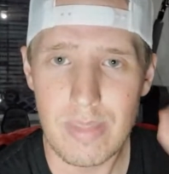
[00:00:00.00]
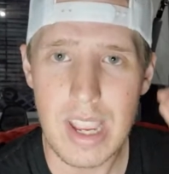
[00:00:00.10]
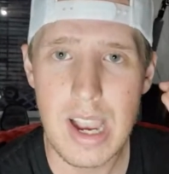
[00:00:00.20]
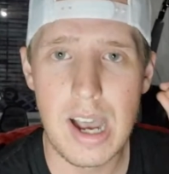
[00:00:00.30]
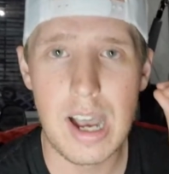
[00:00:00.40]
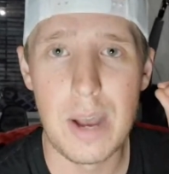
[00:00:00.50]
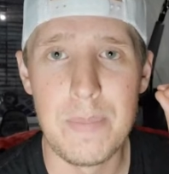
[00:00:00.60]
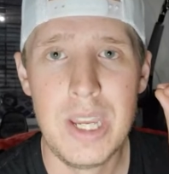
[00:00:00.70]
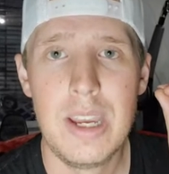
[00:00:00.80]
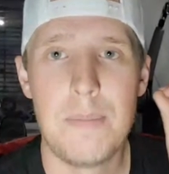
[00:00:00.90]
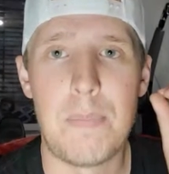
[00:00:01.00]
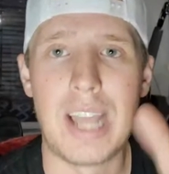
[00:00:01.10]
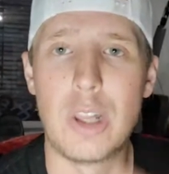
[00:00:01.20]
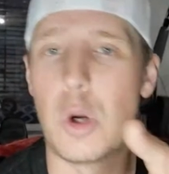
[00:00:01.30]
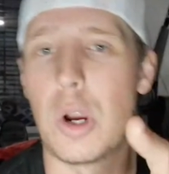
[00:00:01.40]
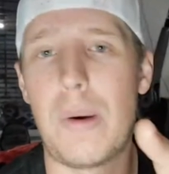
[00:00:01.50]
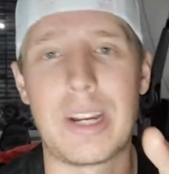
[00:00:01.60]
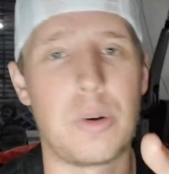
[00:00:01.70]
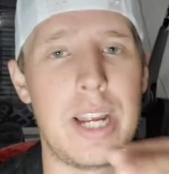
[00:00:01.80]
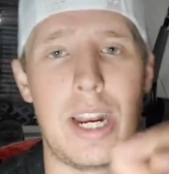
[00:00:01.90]
My logo I
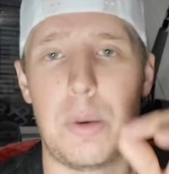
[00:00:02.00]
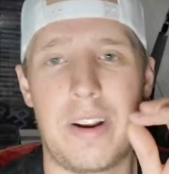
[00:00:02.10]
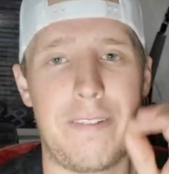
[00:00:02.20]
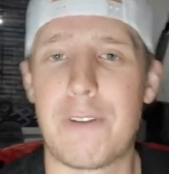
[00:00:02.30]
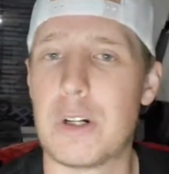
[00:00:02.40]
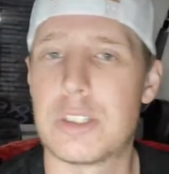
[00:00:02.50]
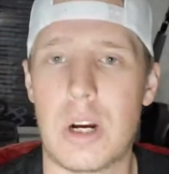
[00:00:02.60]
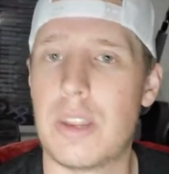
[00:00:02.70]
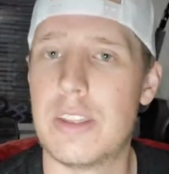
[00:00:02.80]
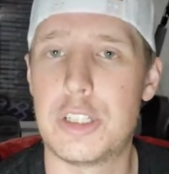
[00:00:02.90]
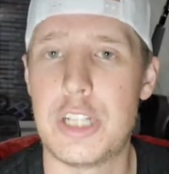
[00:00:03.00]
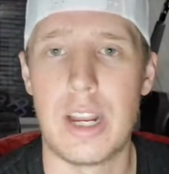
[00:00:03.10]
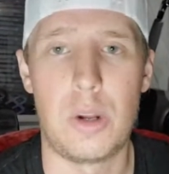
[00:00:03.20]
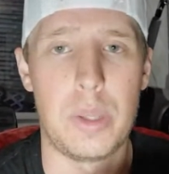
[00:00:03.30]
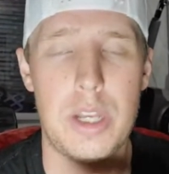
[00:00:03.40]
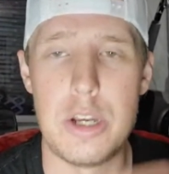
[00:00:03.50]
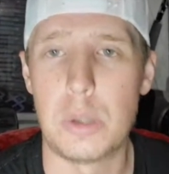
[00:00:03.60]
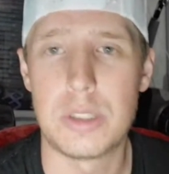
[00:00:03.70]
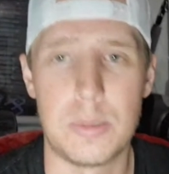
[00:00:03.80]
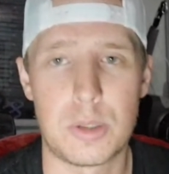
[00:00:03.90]
created when I first started this channel with
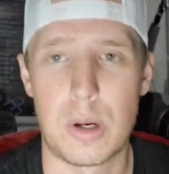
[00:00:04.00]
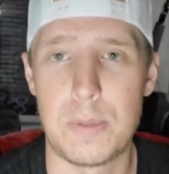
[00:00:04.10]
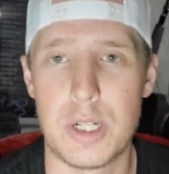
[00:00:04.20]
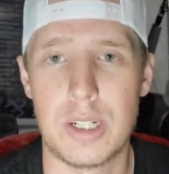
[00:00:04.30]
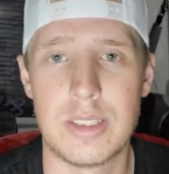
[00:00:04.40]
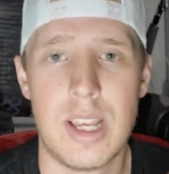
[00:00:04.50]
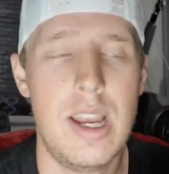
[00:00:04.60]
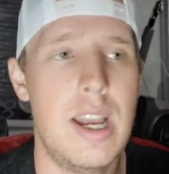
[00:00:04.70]
no subscriptions,